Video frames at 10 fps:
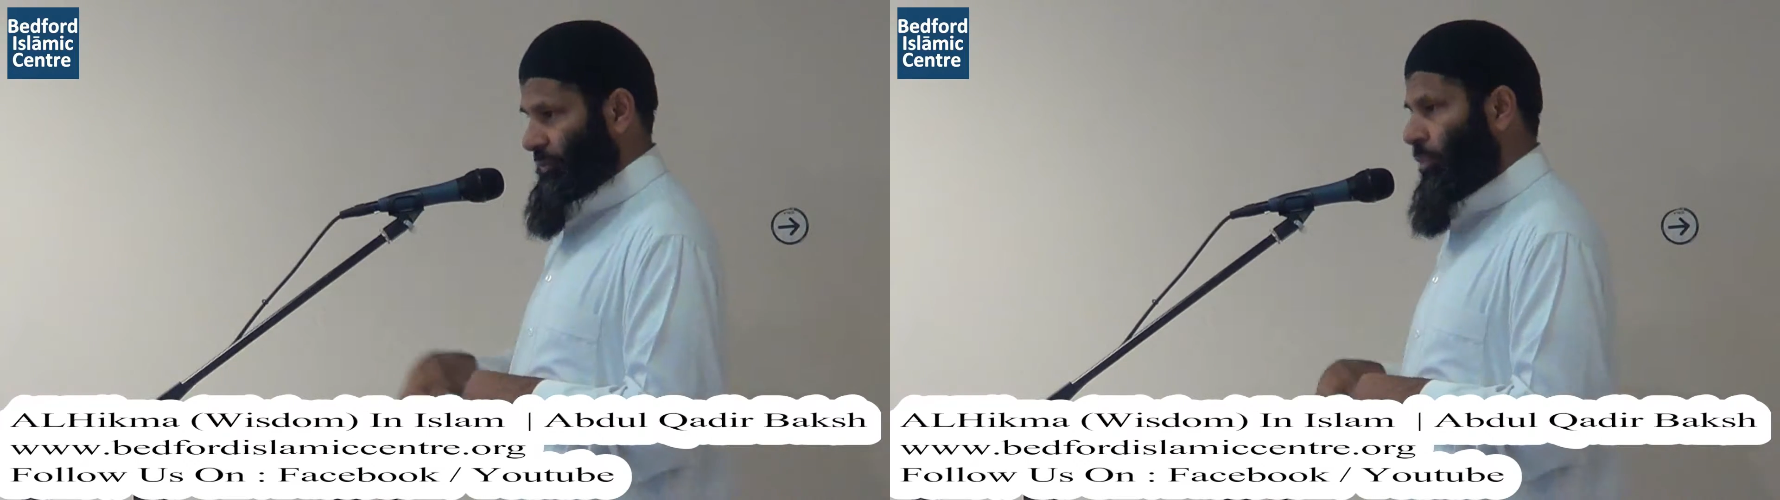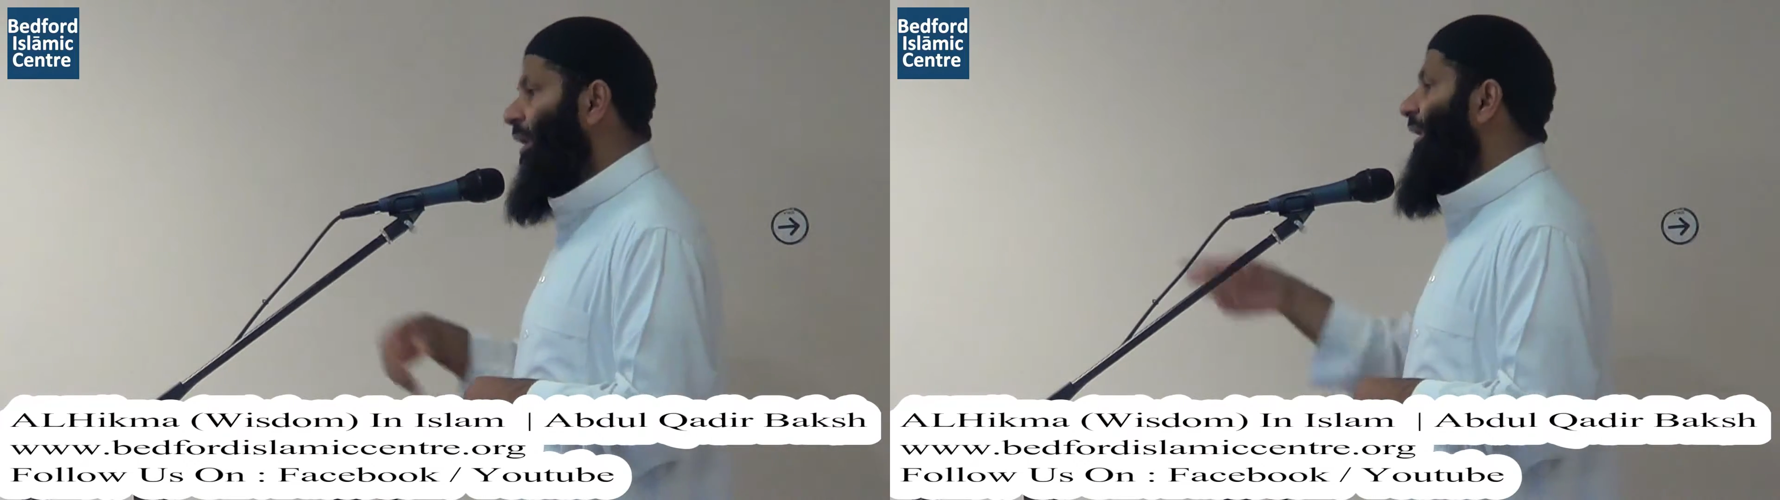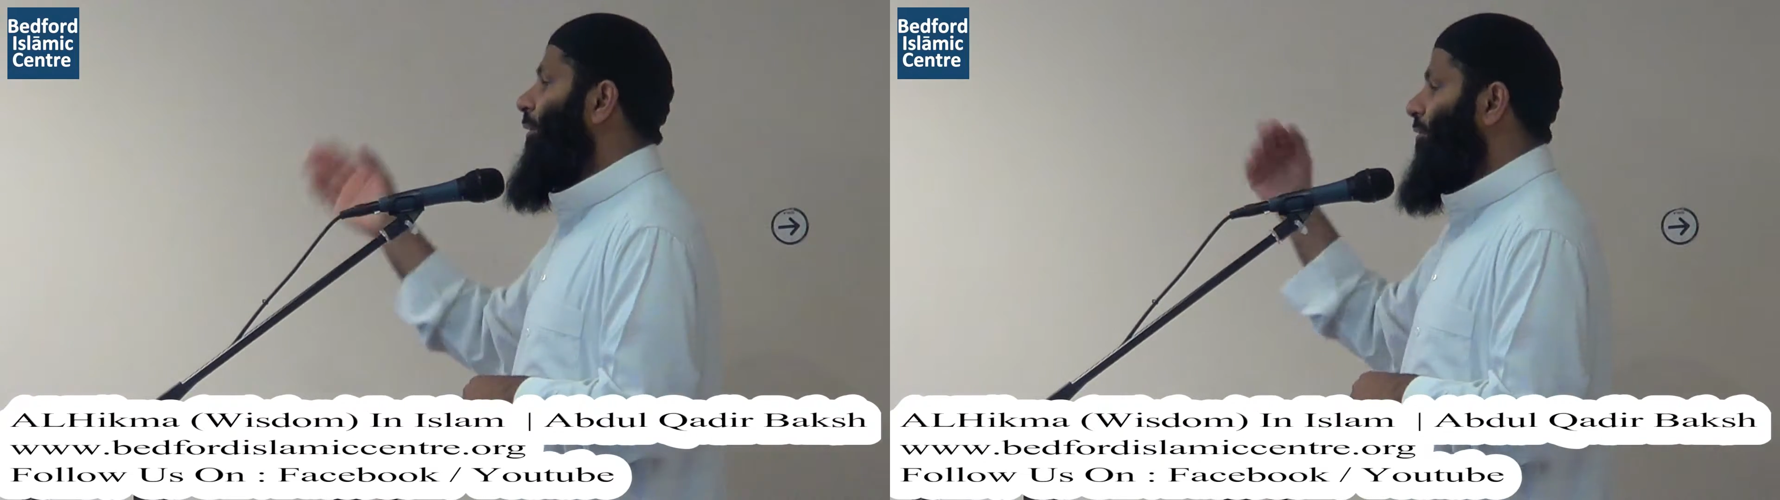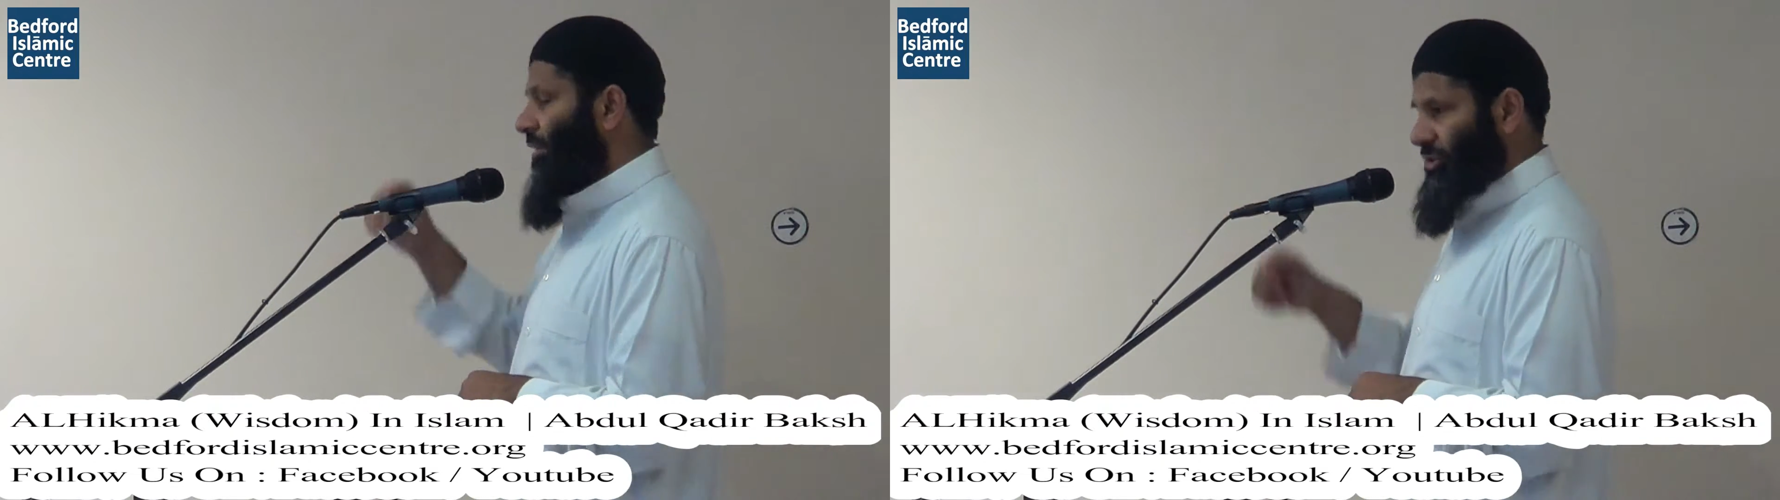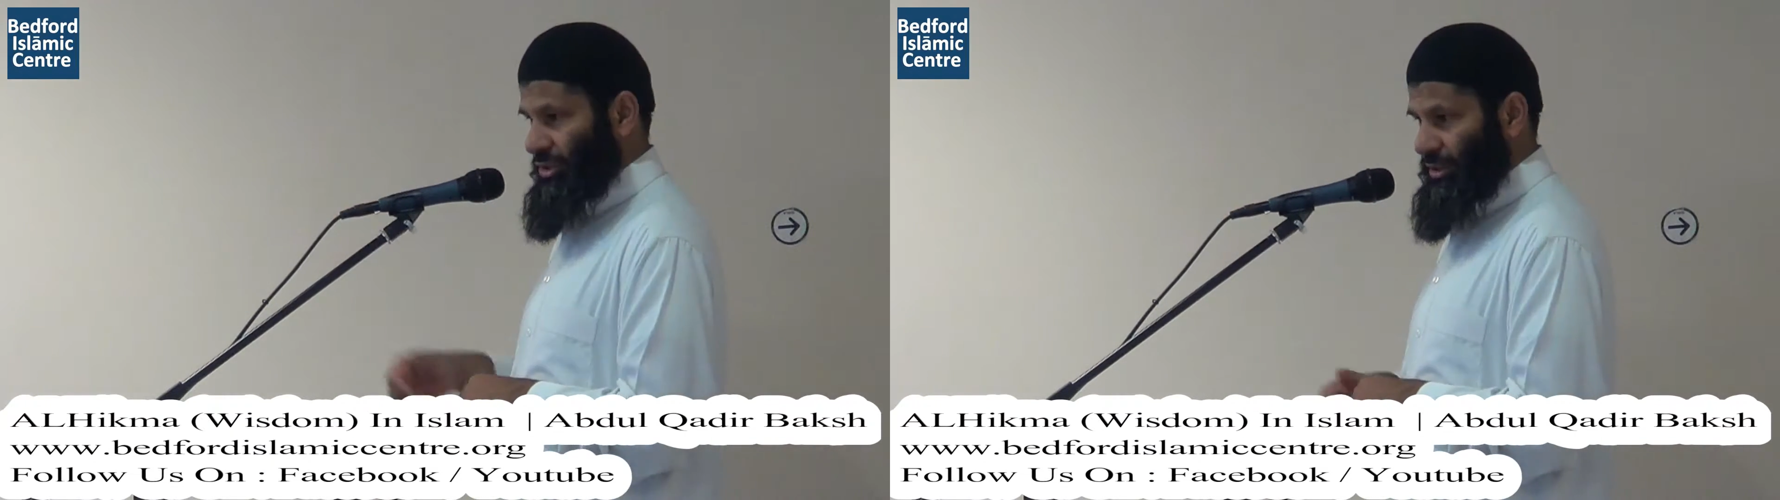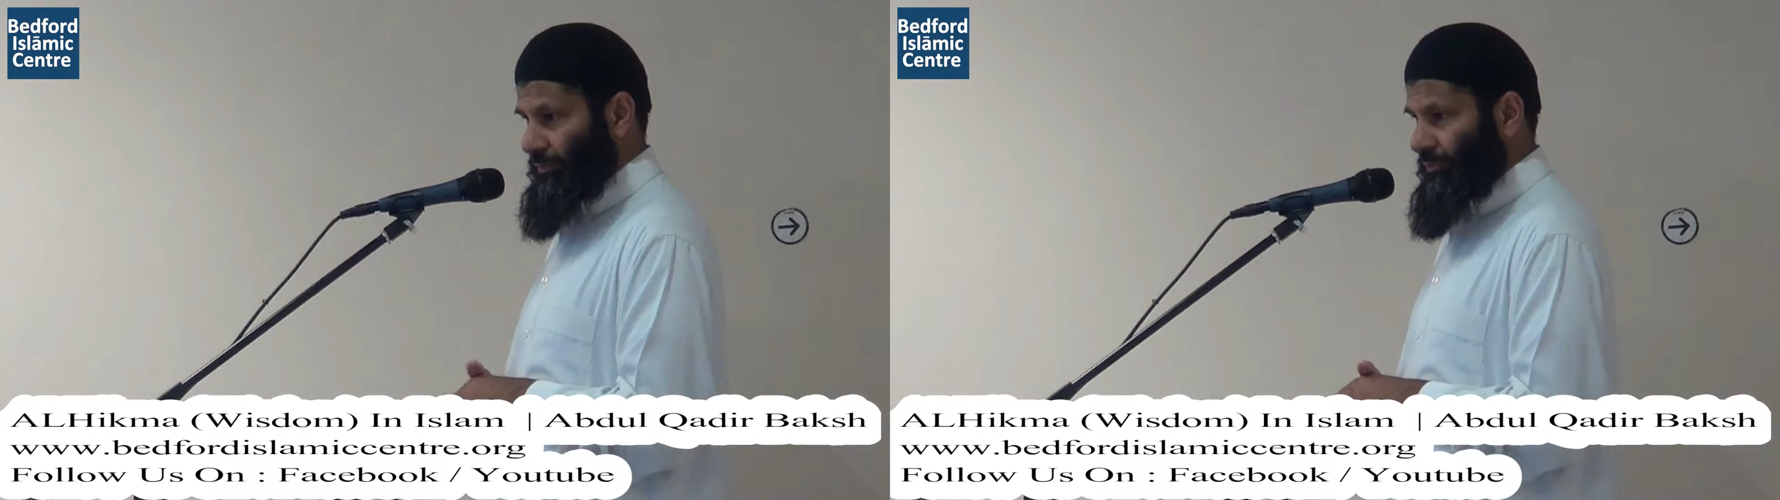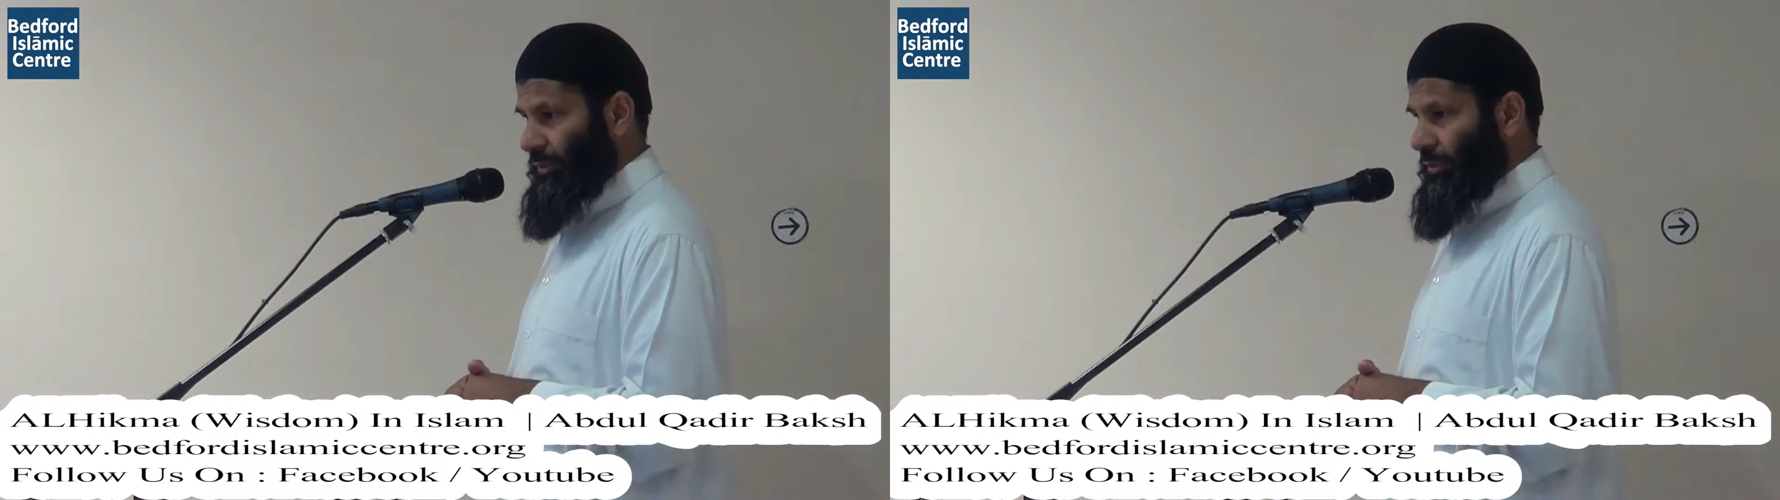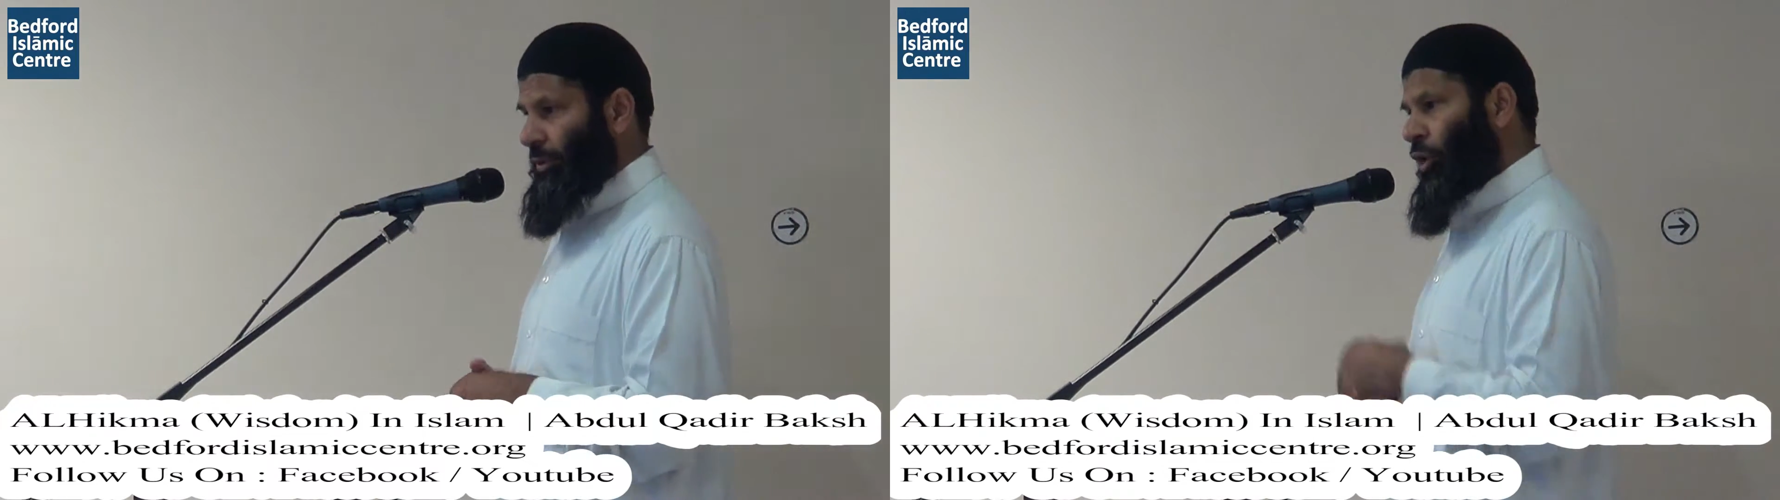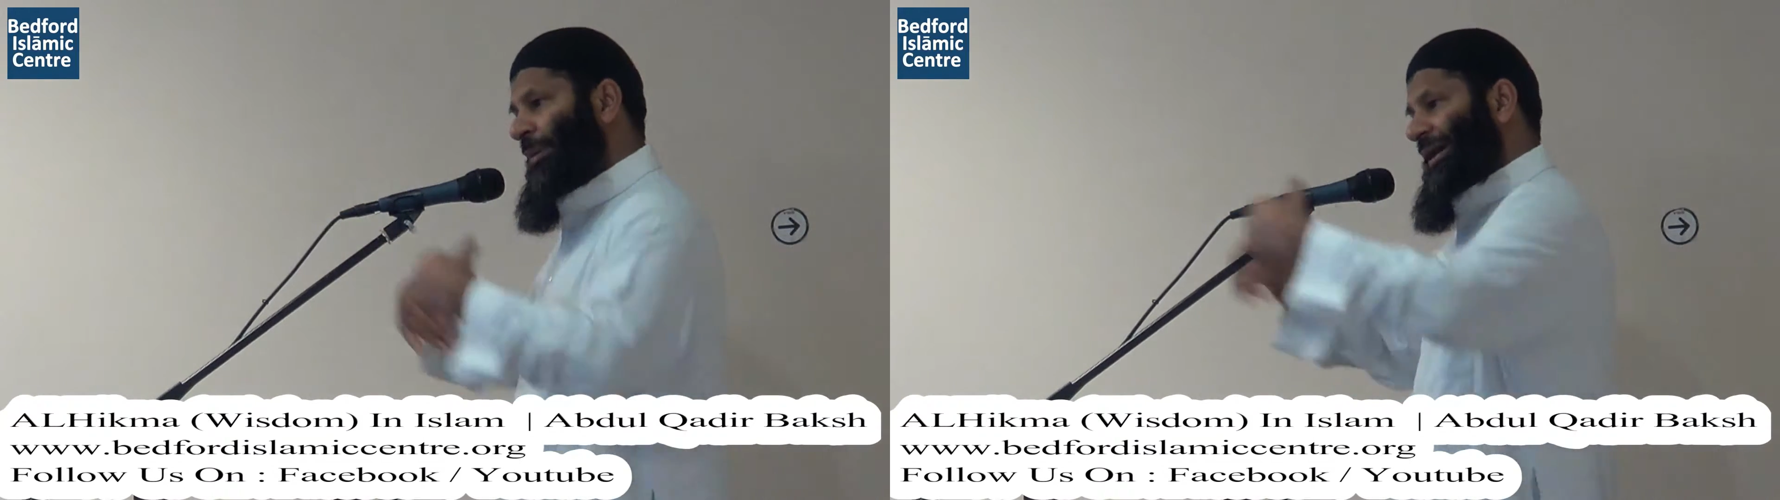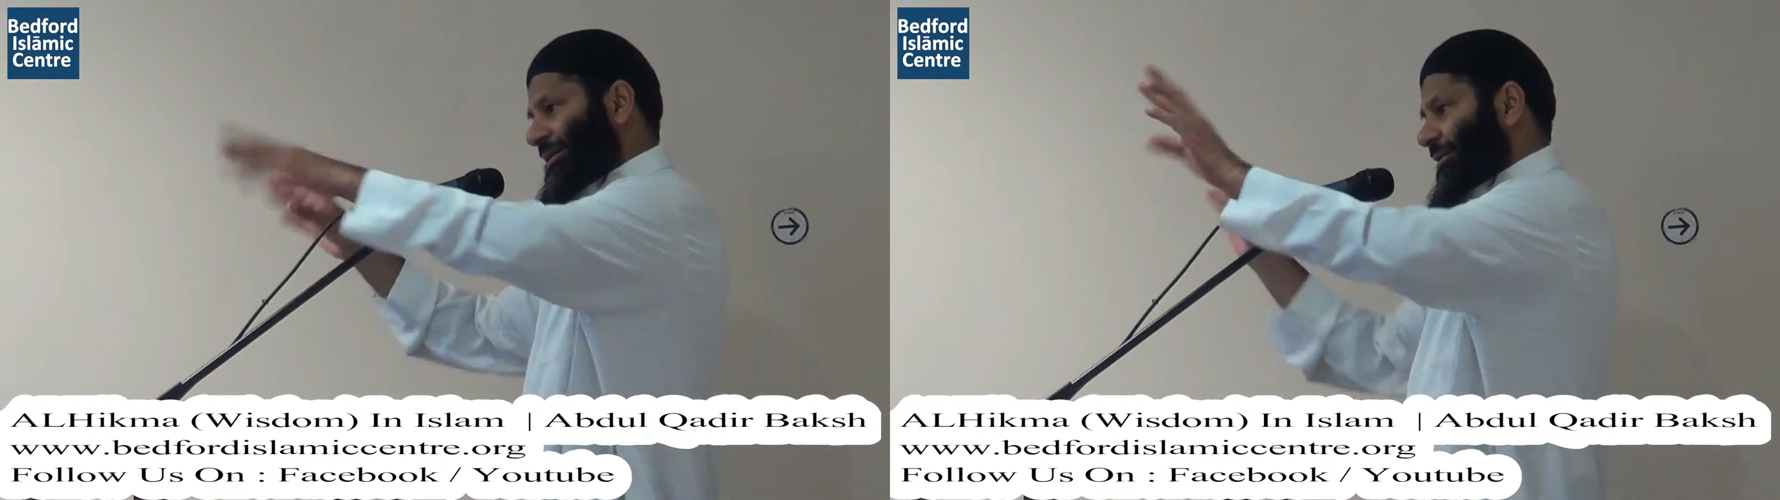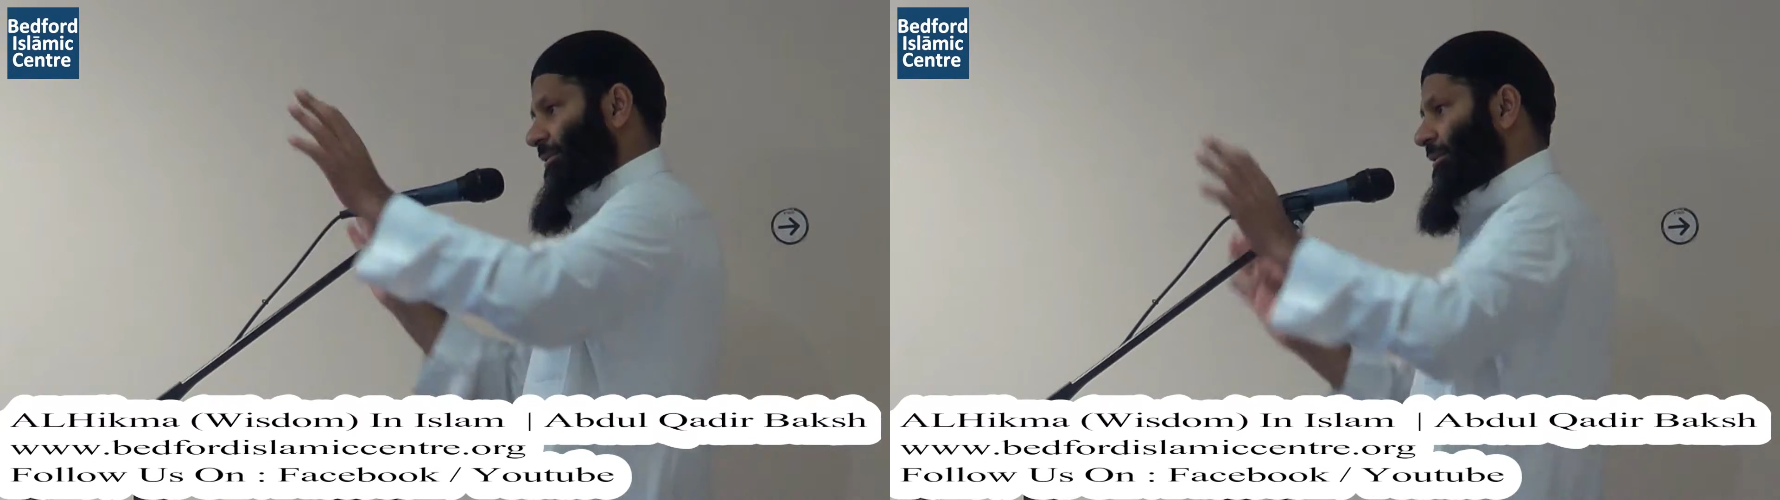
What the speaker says: We'll allow you next year. Go back.